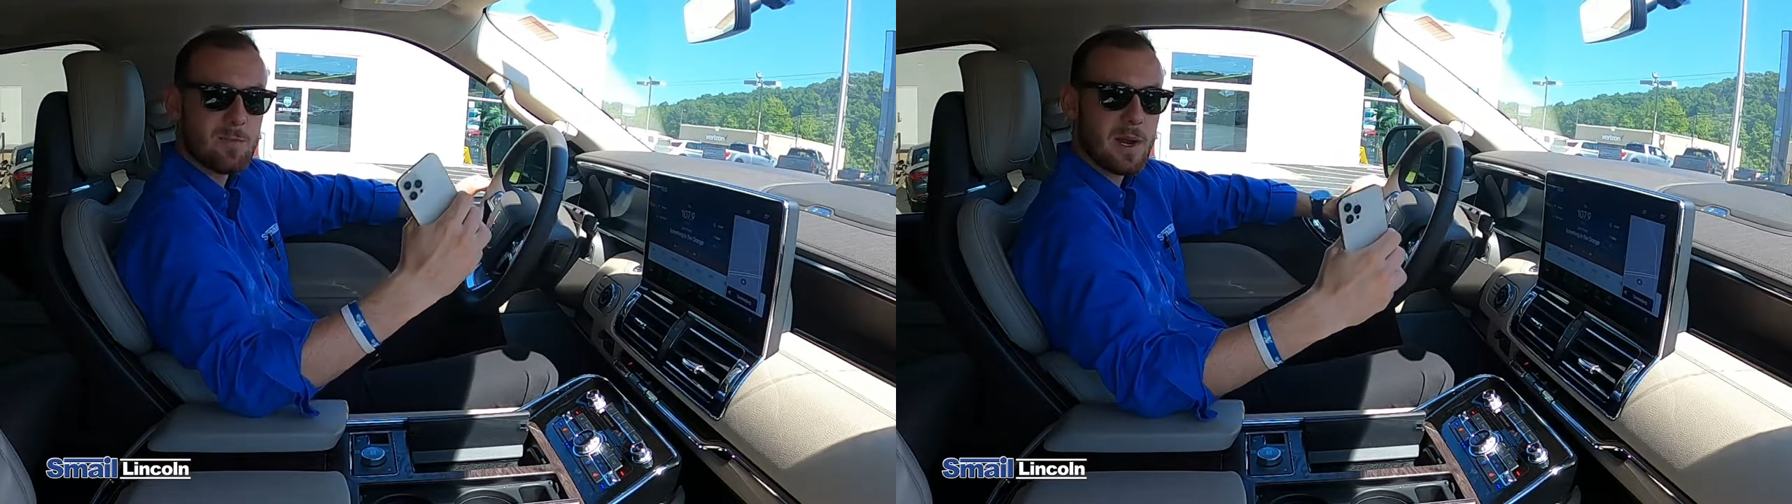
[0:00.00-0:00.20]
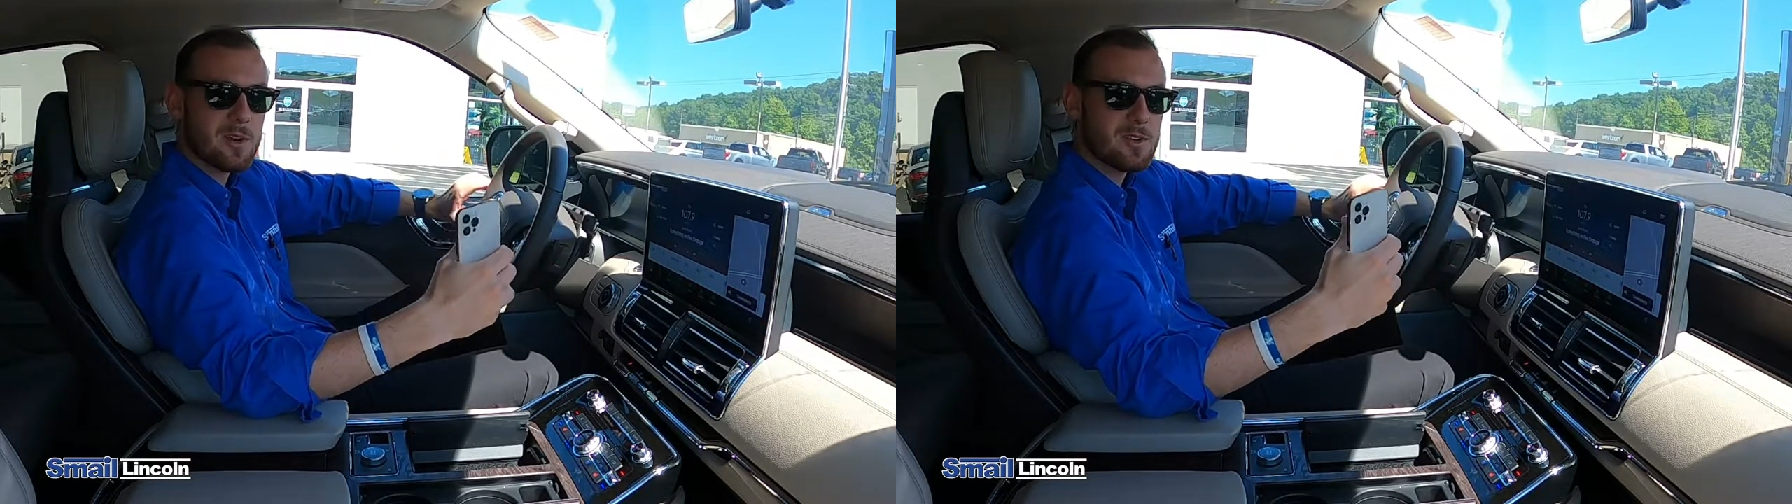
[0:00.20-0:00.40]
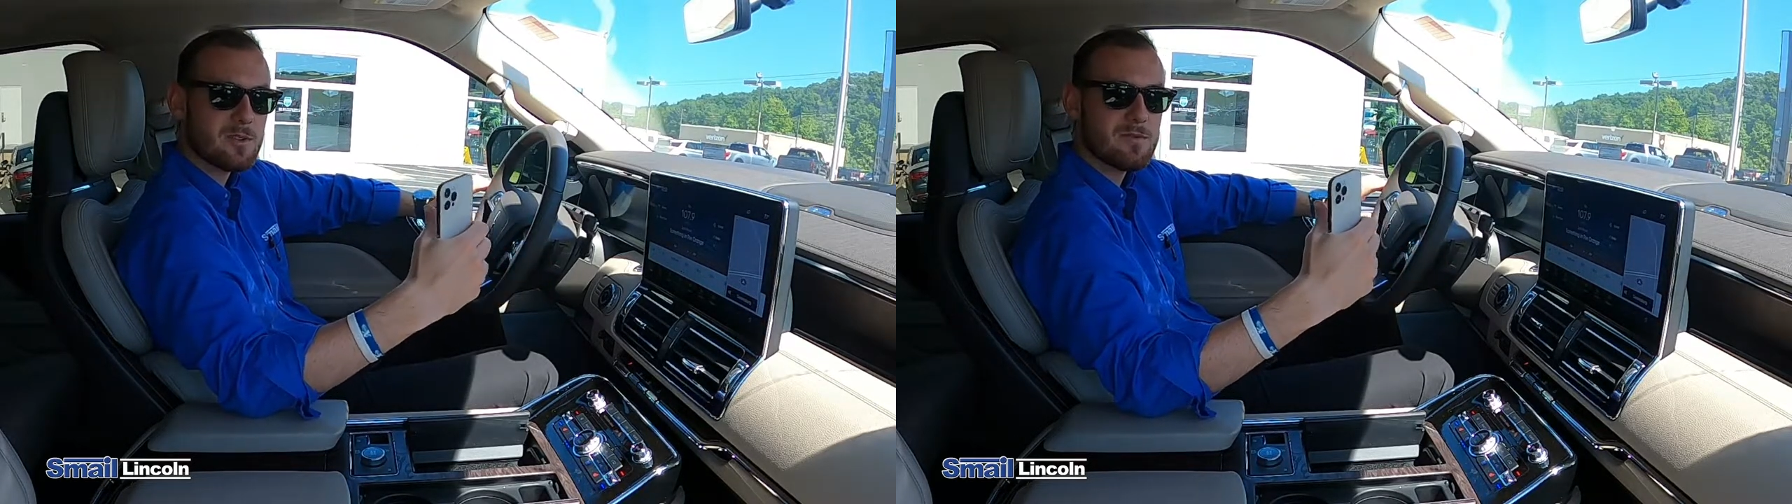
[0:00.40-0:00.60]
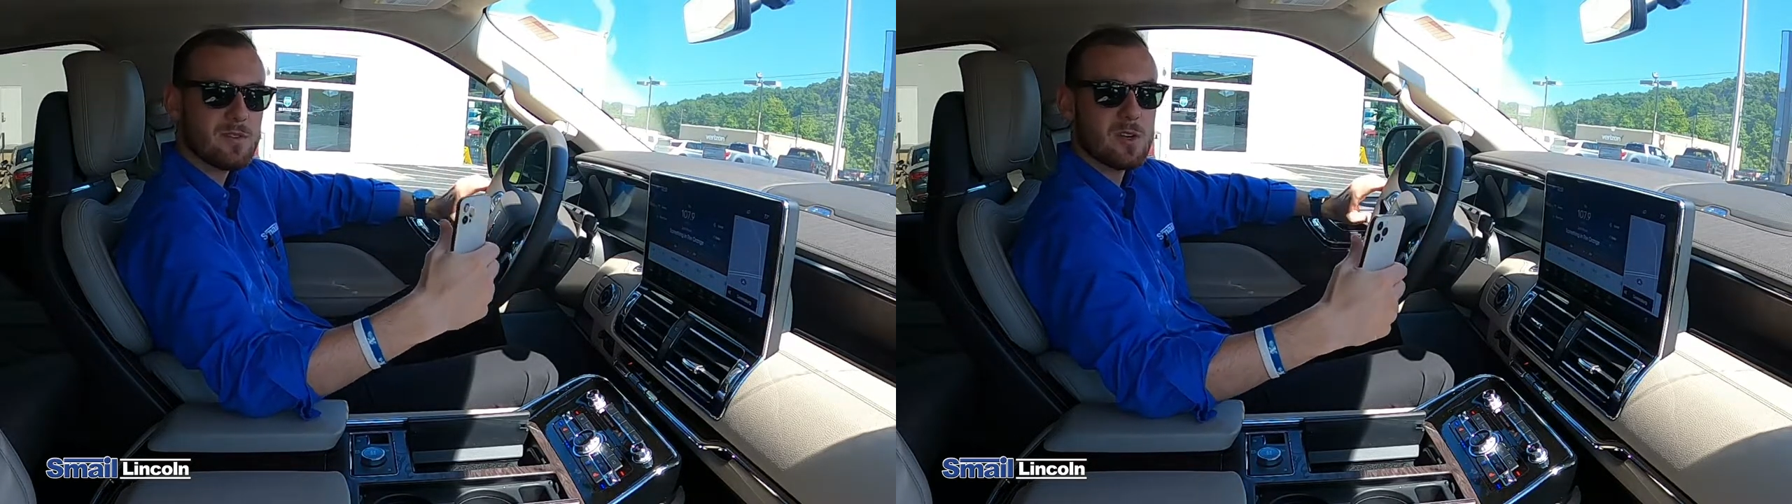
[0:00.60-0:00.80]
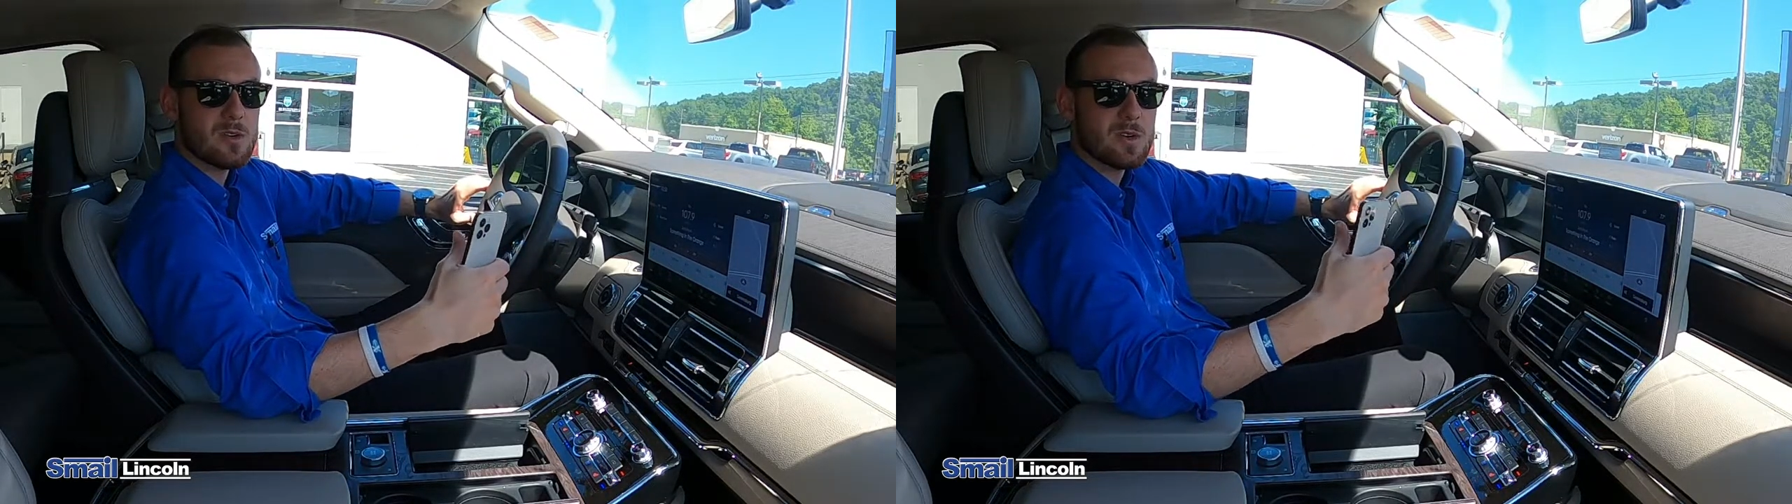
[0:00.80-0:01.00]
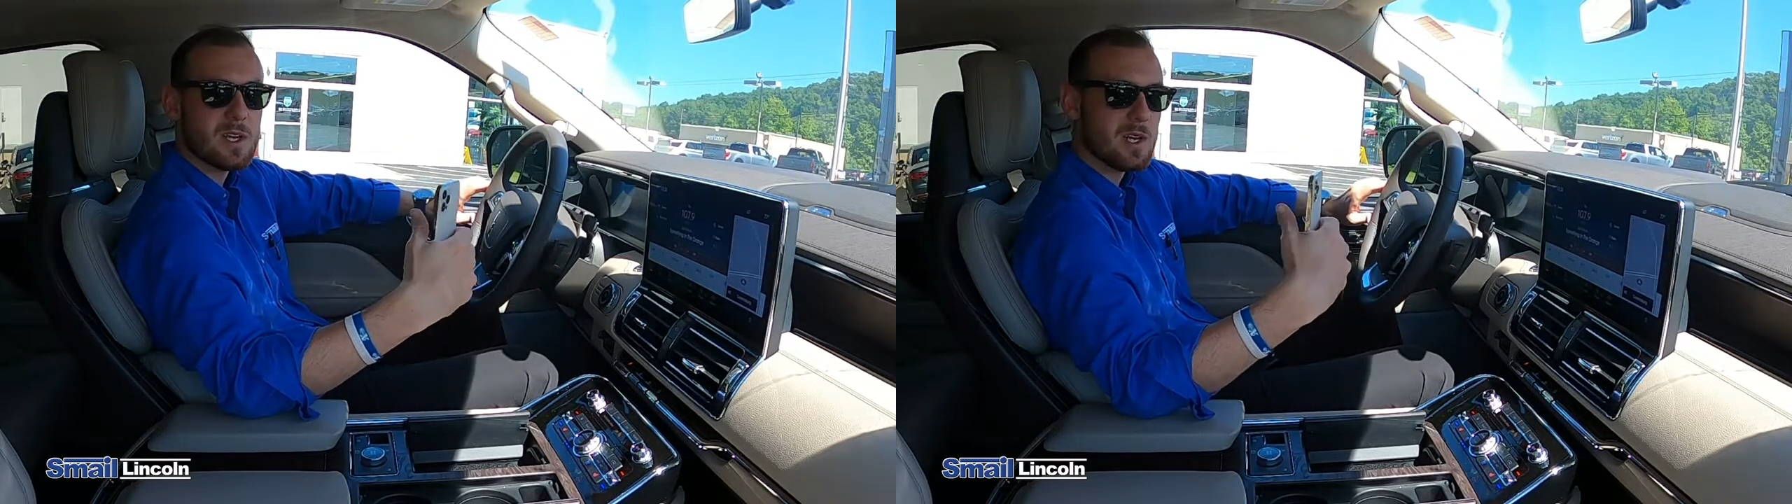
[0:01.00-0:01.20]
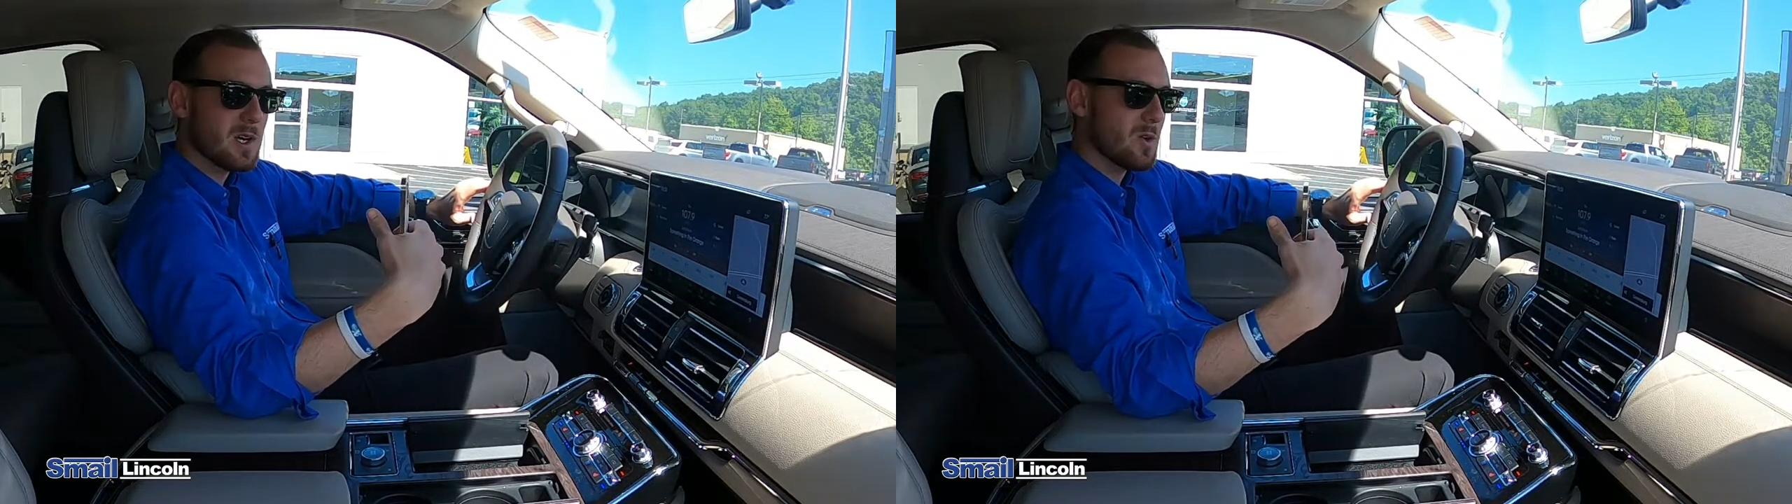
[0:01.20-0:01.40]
to pair your phone